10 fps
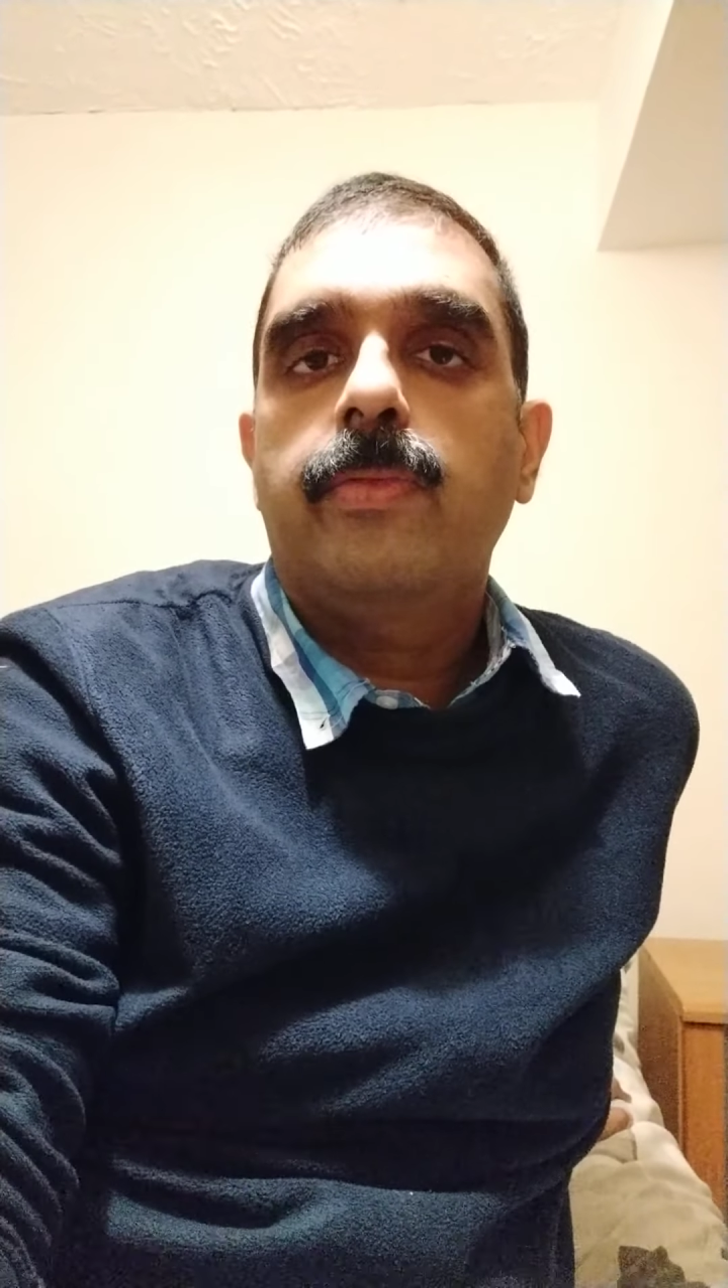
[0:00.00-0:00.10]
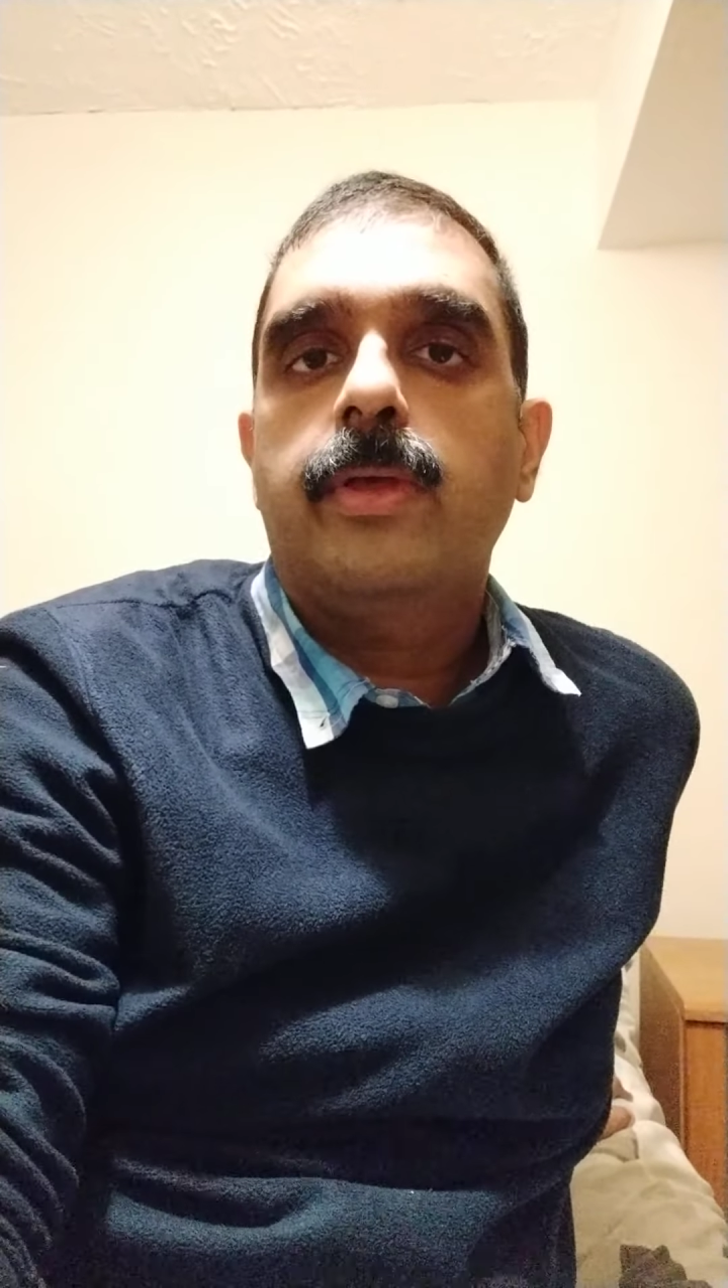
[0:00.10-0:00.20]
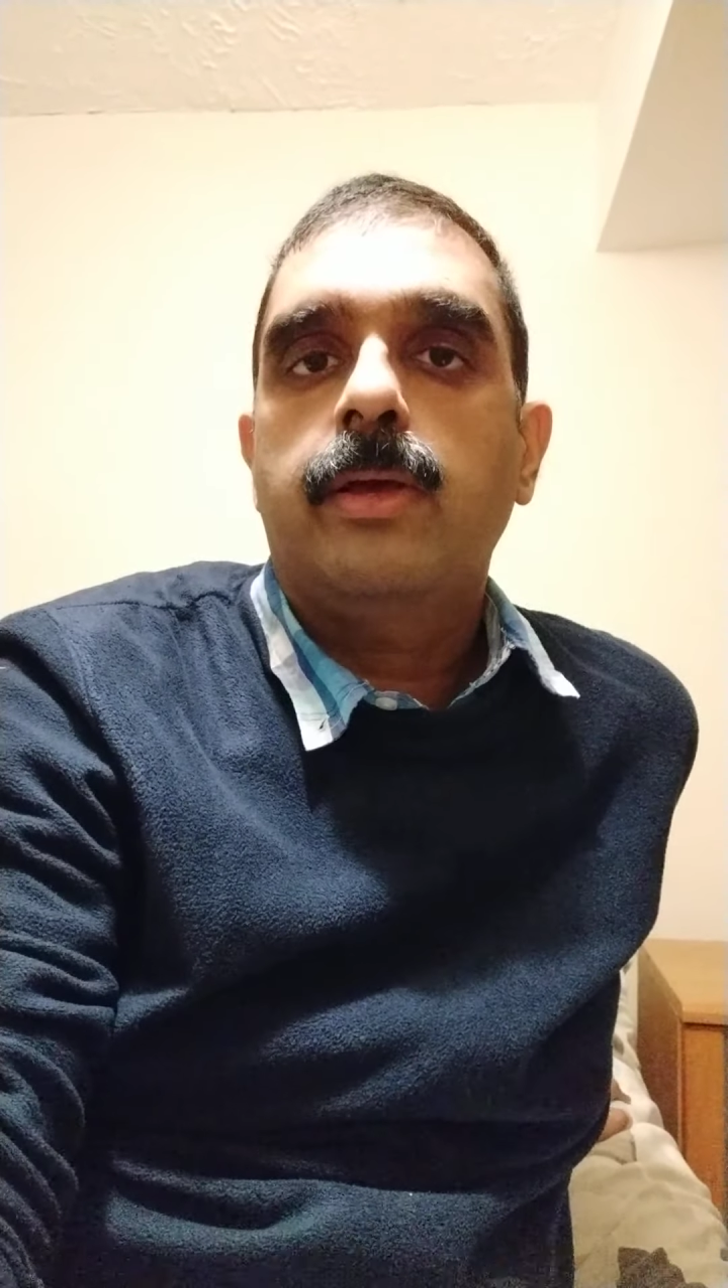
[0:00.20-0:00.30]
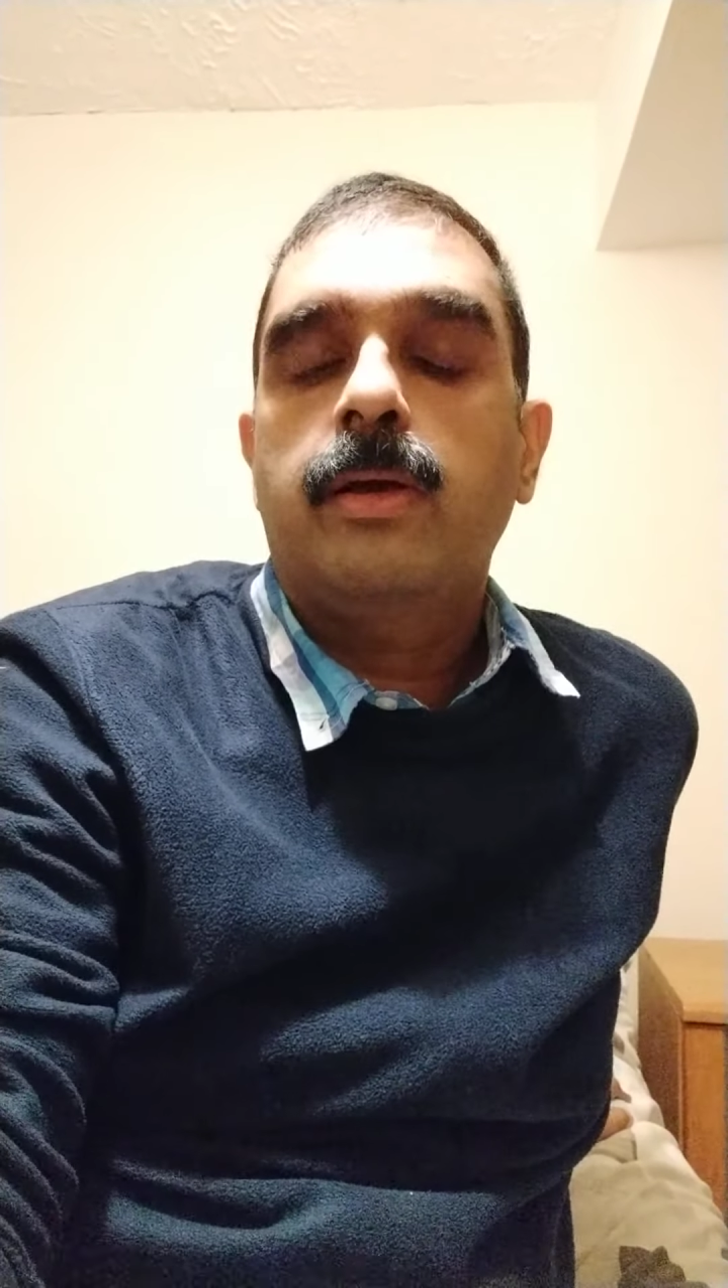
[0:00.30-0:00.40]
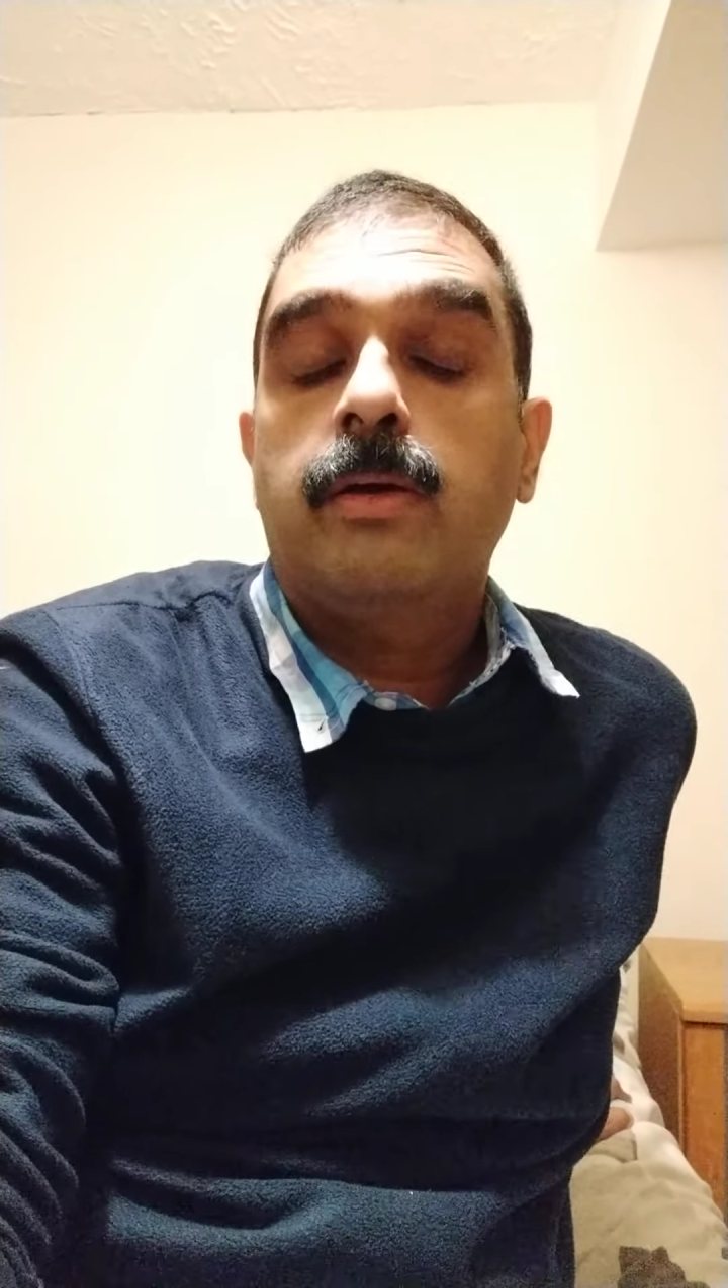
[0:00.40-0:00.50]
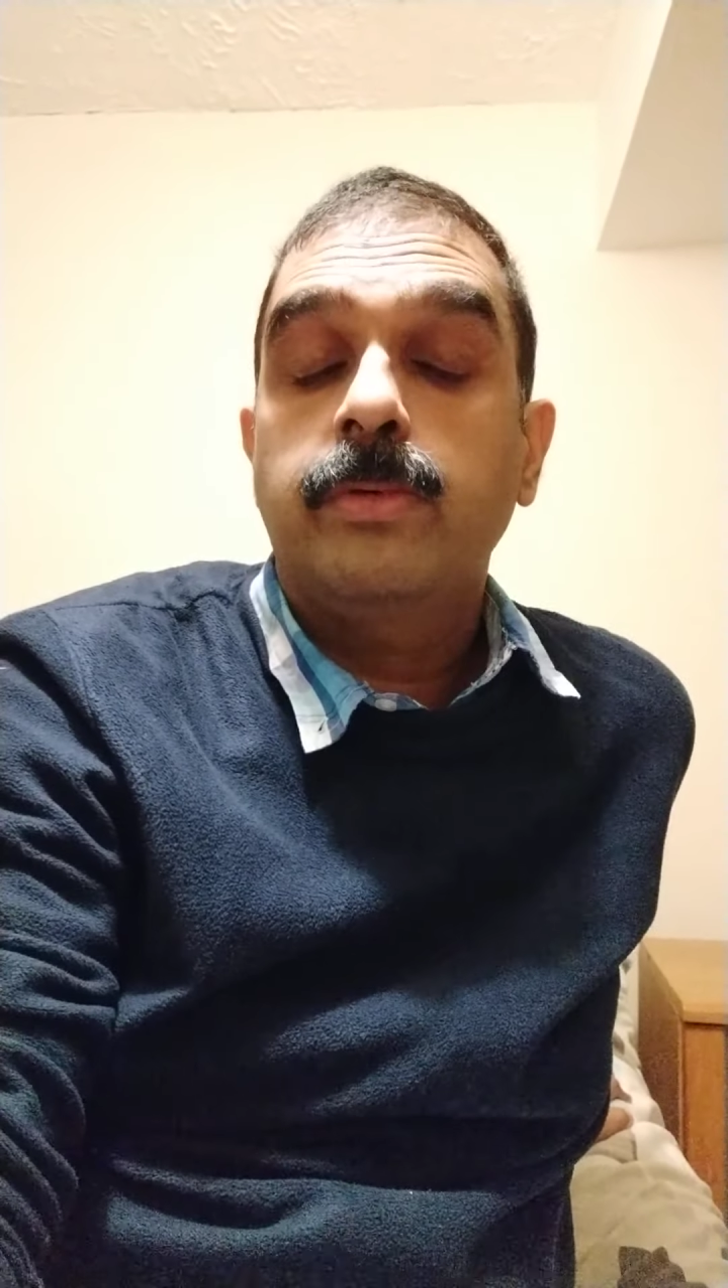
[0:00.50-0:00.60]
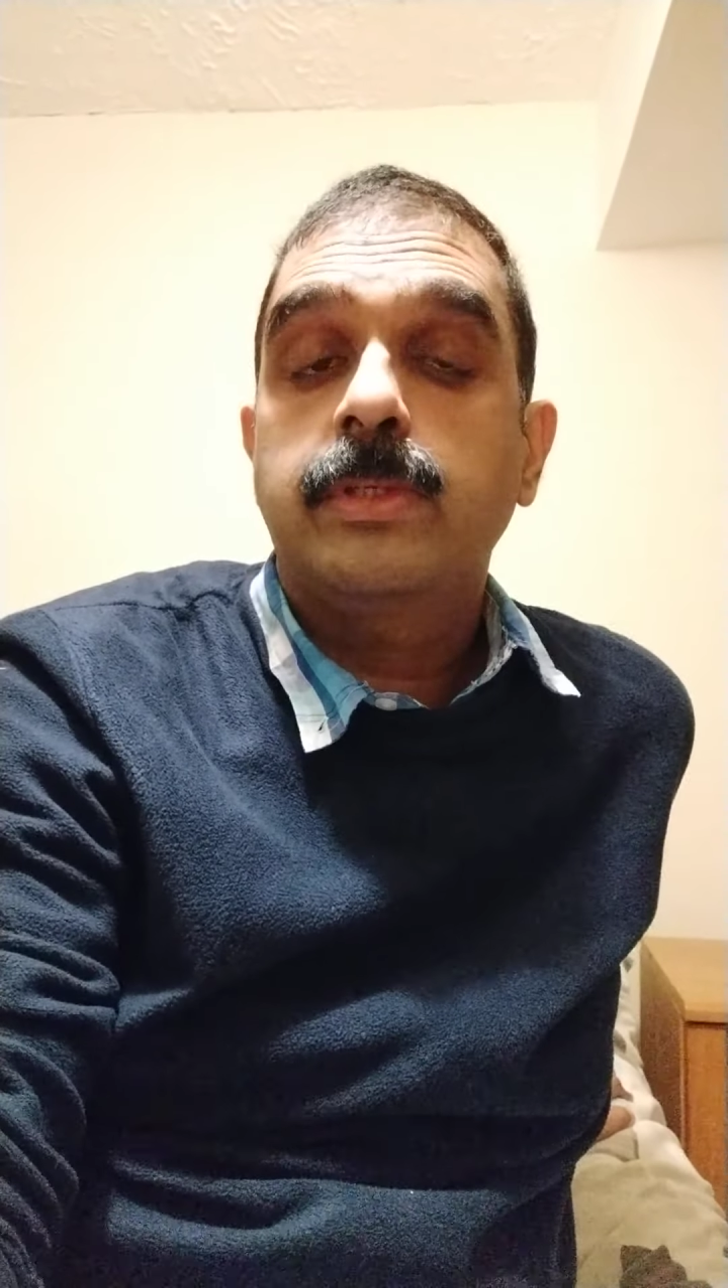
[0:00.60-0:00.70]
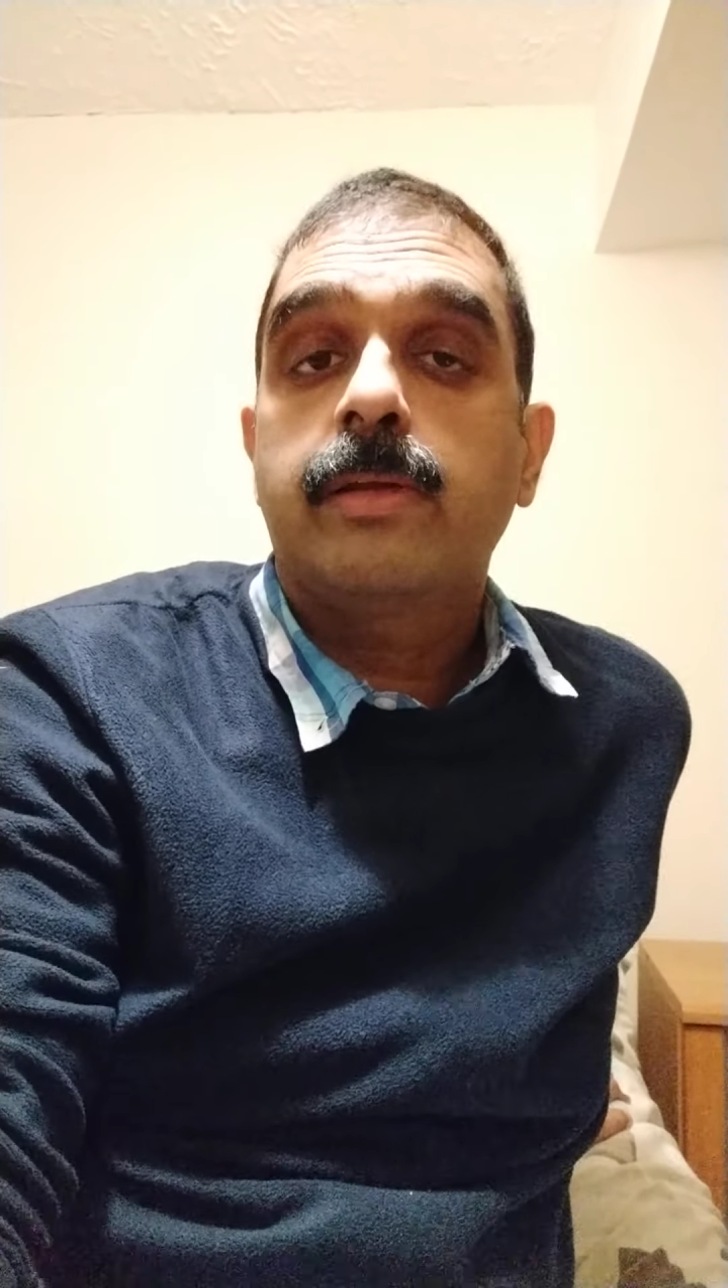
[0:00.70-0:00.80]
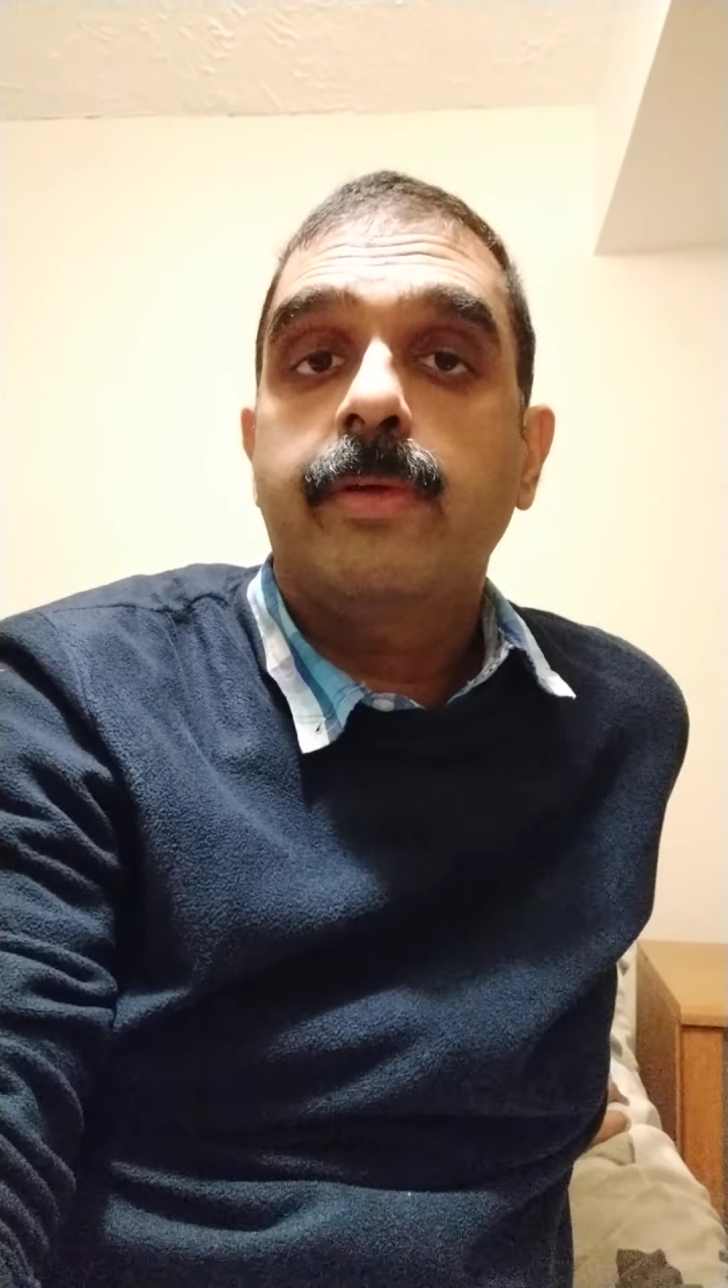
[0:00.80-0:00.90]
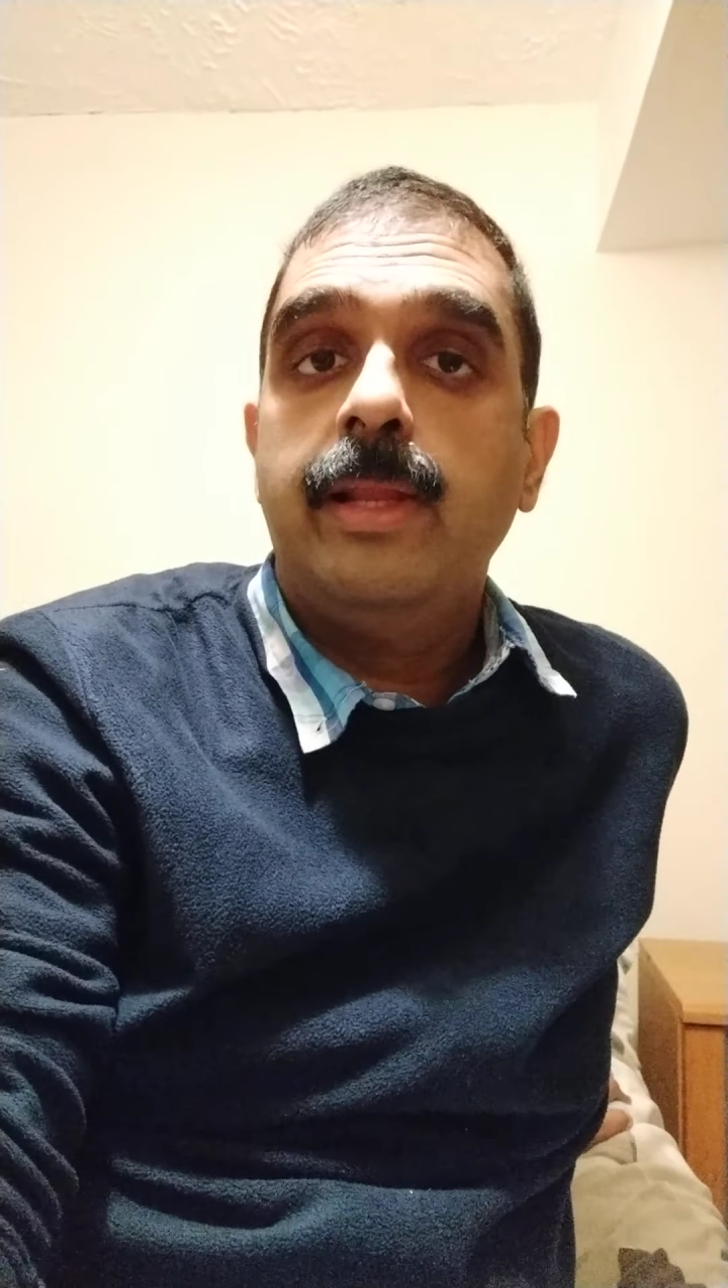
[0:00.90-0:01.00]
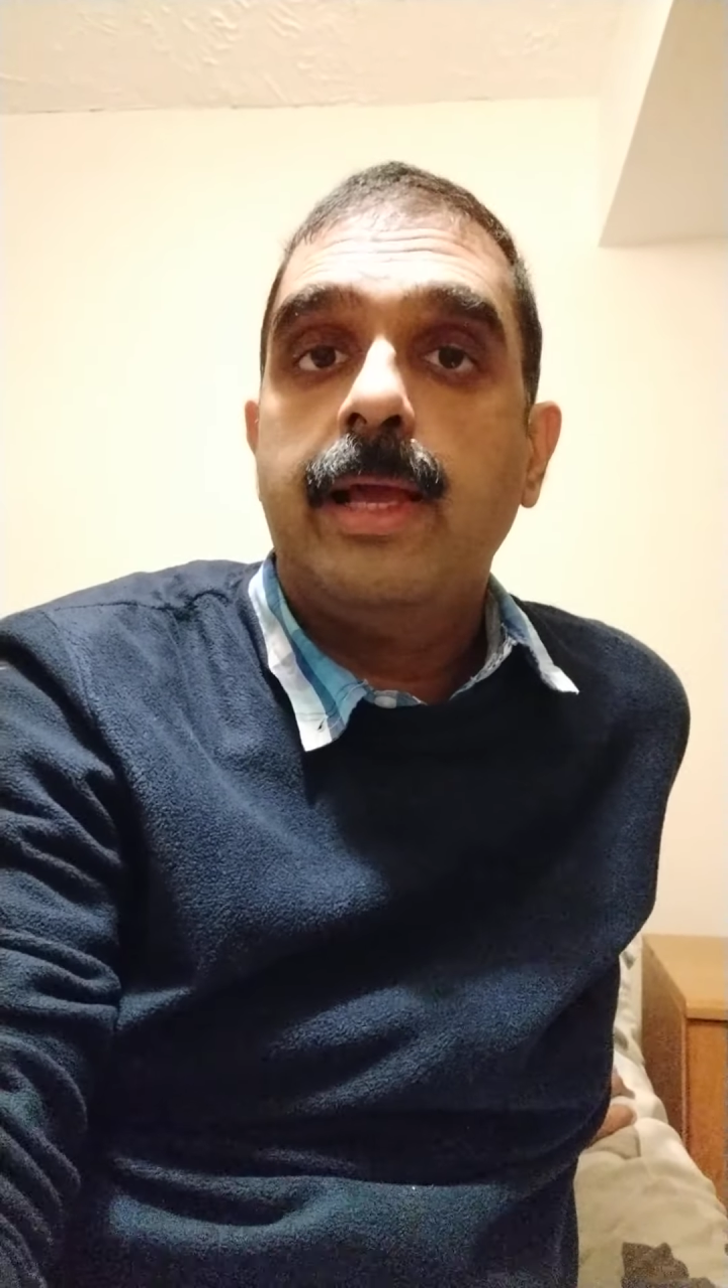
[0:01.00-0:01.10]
which are really